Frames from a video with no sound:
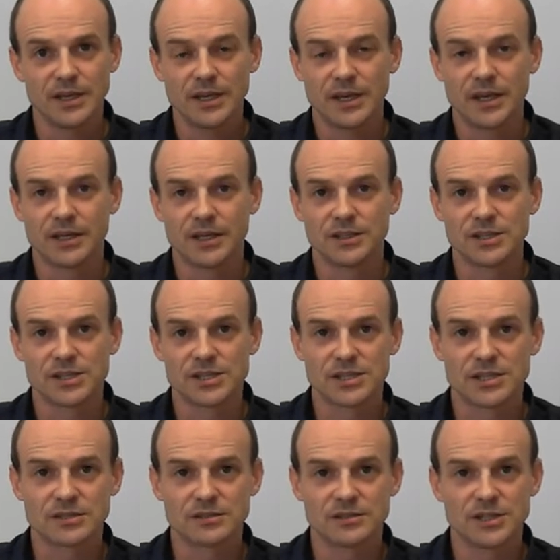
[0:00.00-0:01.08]
and
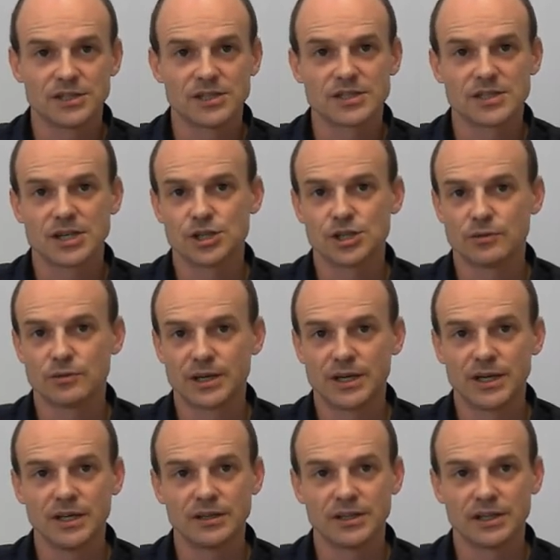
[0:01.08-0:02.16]
is in such a
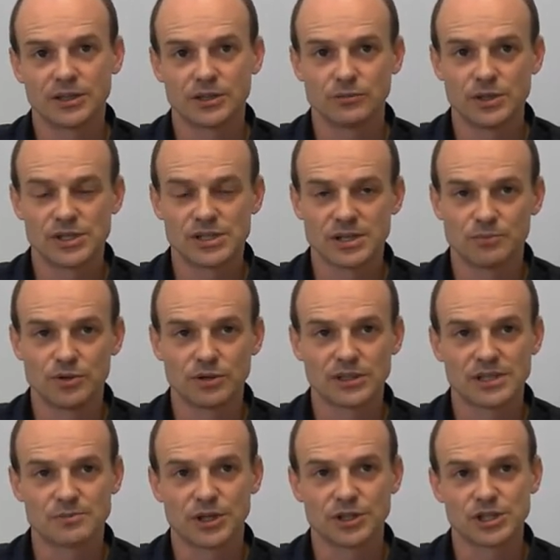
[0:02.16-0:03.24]
way that we support
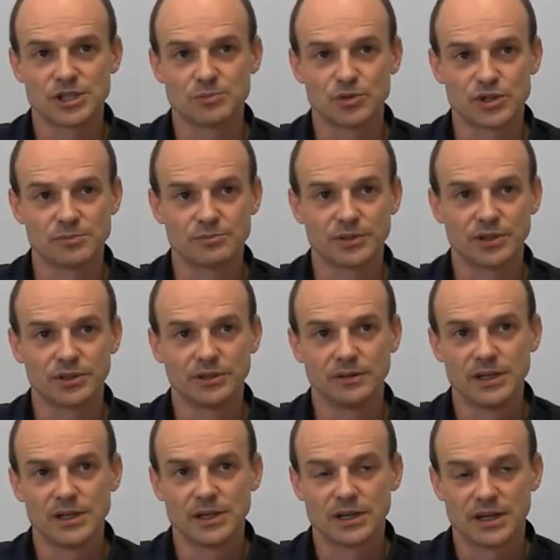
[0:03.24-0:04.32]
as much as
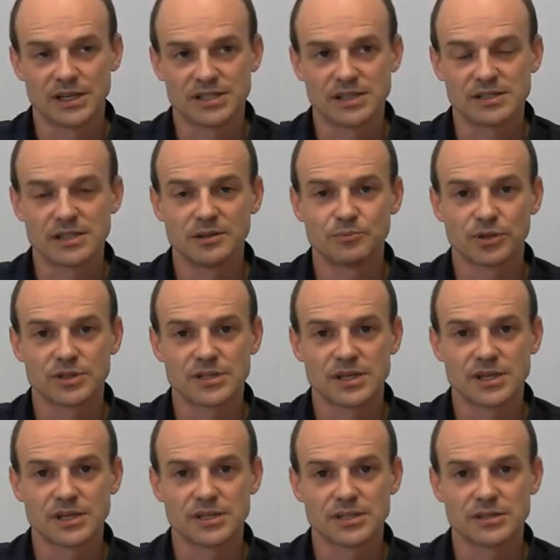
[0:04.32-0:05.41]
possible licensing
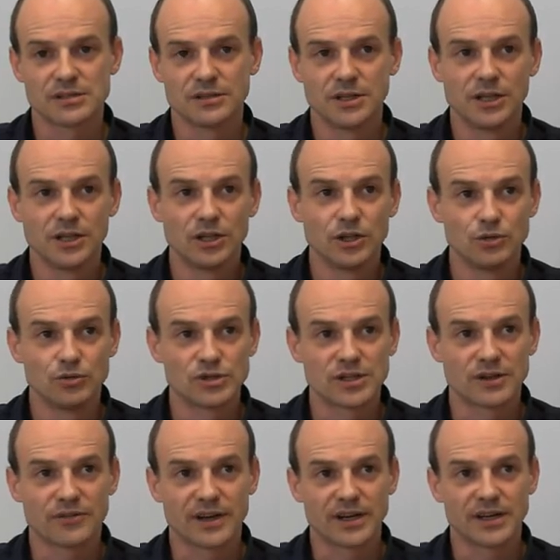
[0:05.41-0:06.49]
process,
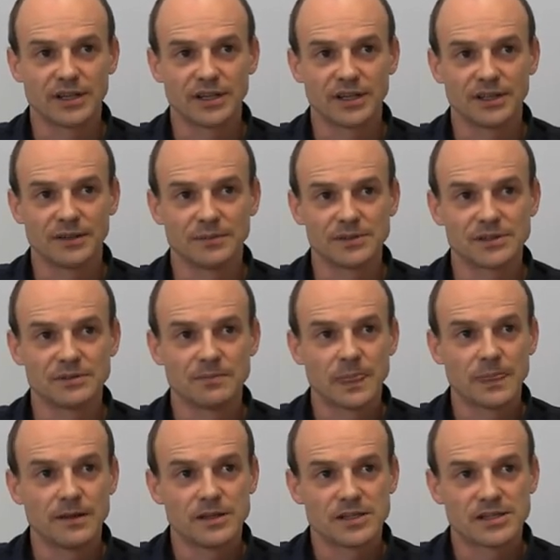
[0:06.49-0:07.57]
user-friendly,
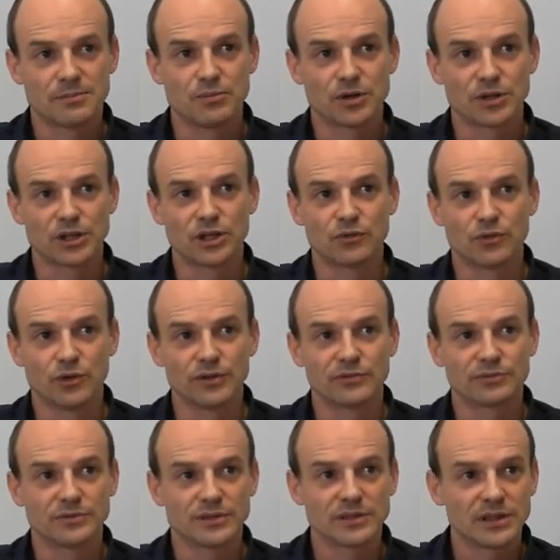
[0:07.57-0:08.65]
supporting of
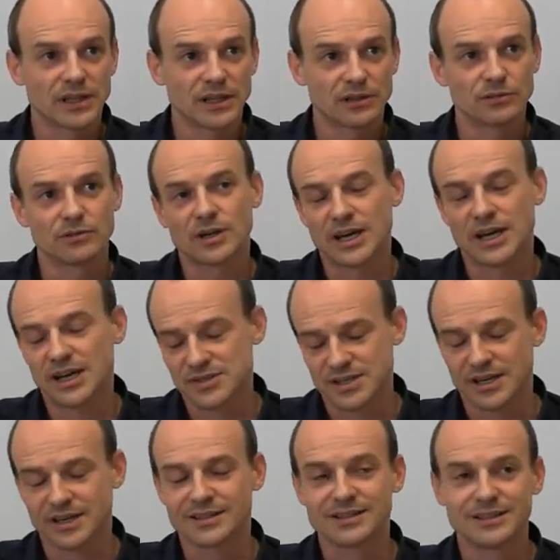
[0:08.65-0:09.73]
long life
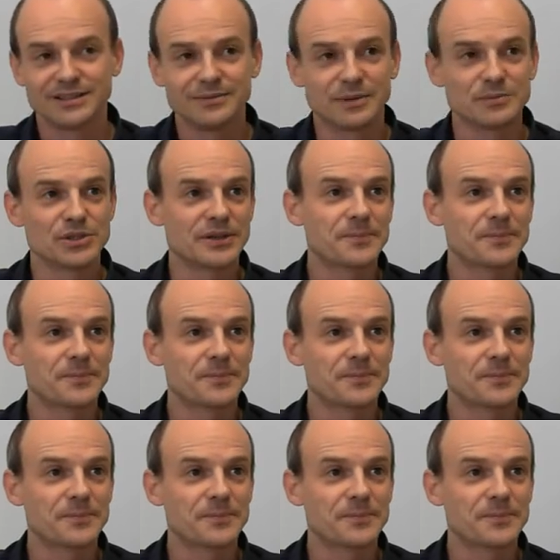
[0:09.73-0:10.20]
cycle,